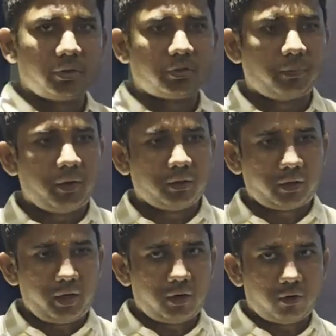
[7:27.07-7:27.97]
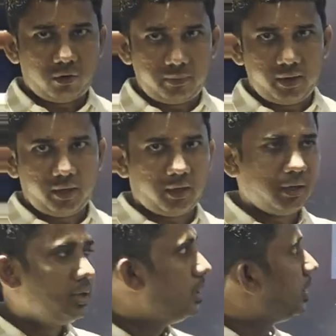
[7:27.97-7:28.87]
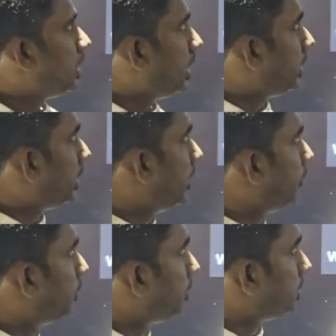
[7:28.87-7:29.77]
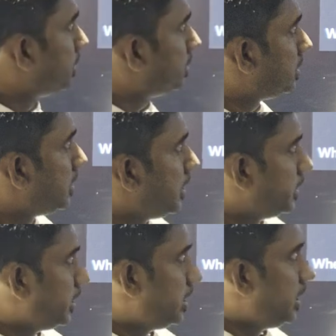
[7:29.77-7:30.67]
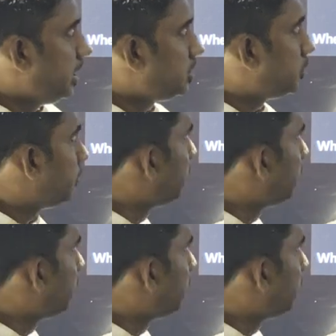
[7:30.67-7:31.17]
So it should be a three coplanar concurrent forces. Then each